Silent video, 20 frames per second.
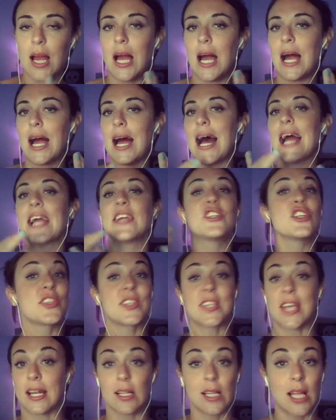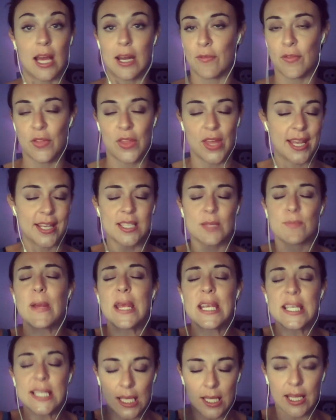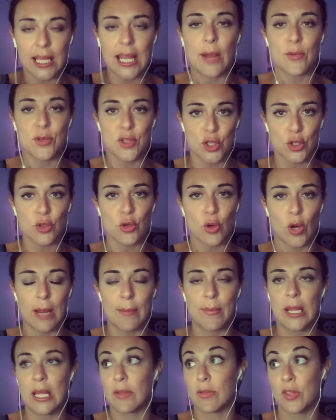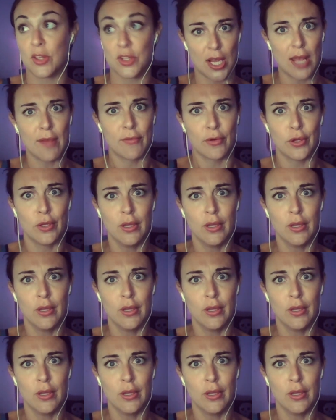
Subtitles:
I just said a lot of things. Basically, I was describing the devil.